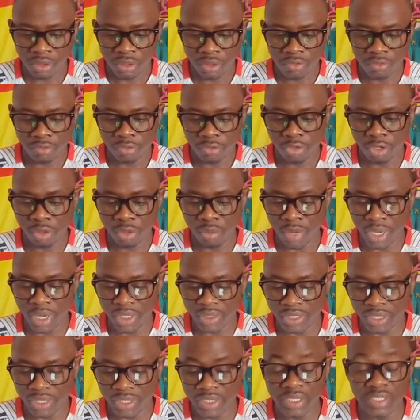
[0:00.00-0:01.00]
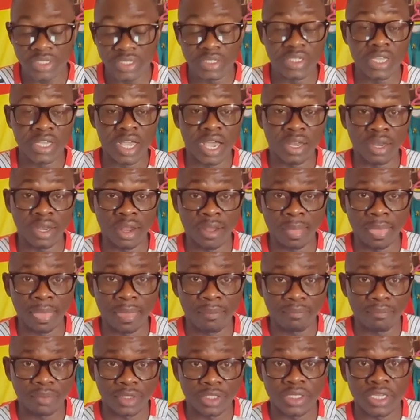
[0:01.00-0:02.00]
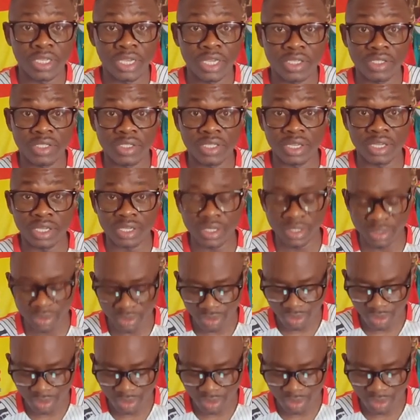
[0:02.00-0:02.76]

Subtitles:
for the match against Ghana Thursday